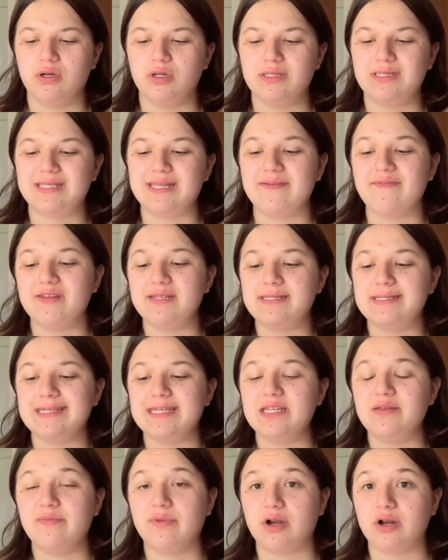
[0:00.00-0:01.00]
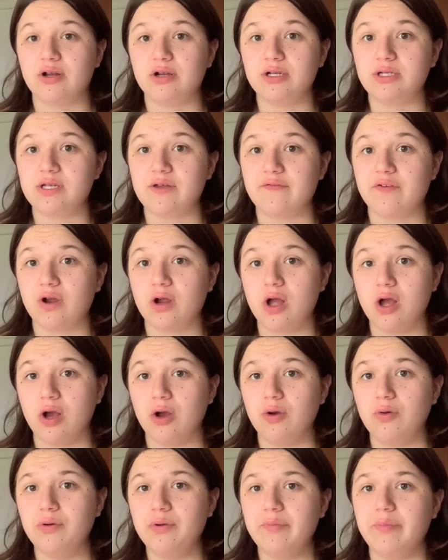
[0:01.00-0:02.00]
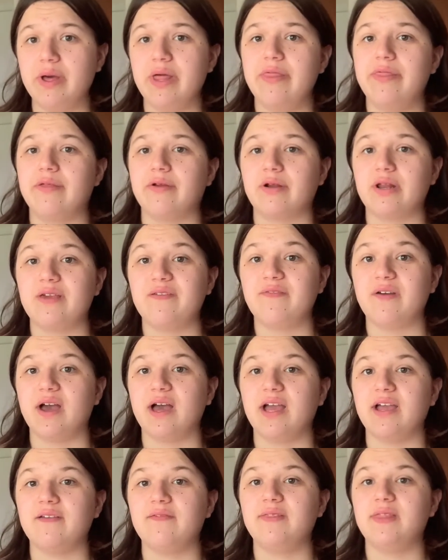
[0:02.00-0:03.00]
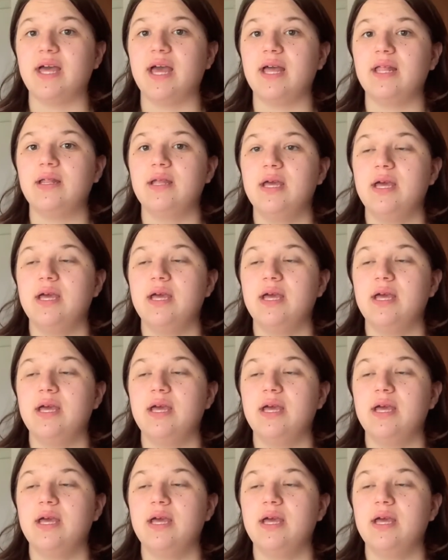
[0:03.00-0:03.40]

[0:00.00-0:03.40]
17 murders of her own, but 35 that